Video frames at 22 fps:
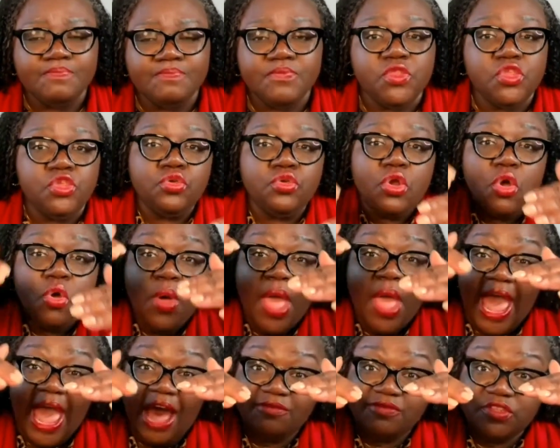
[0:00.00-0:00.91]
You don't
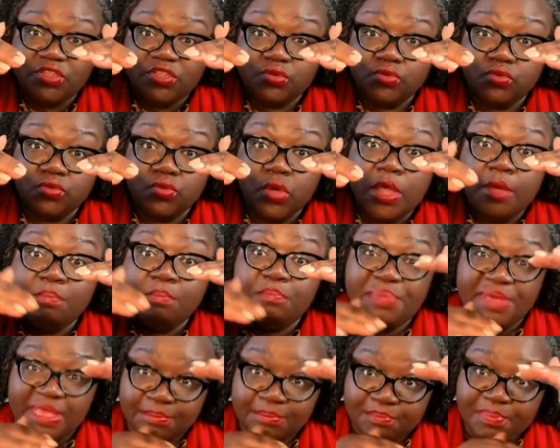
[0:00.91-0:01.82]
have to
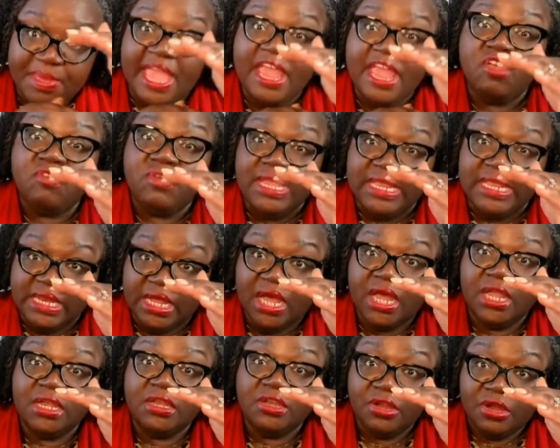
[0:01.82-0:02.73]
be buried
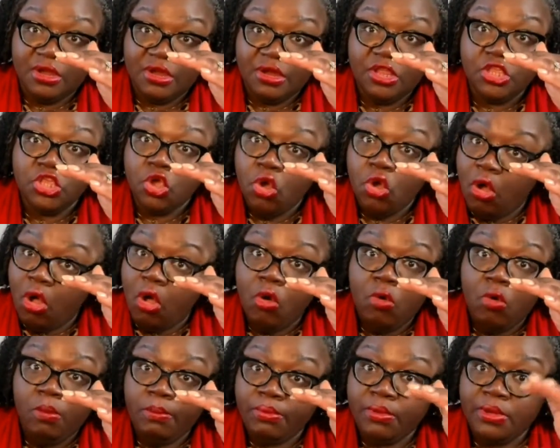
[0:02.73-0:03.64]
under your
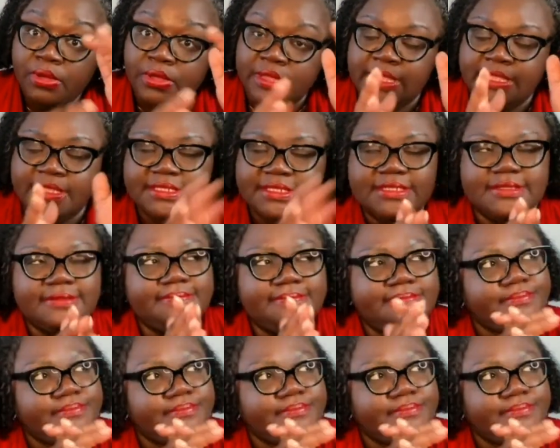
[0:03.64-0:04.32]
own brilliance.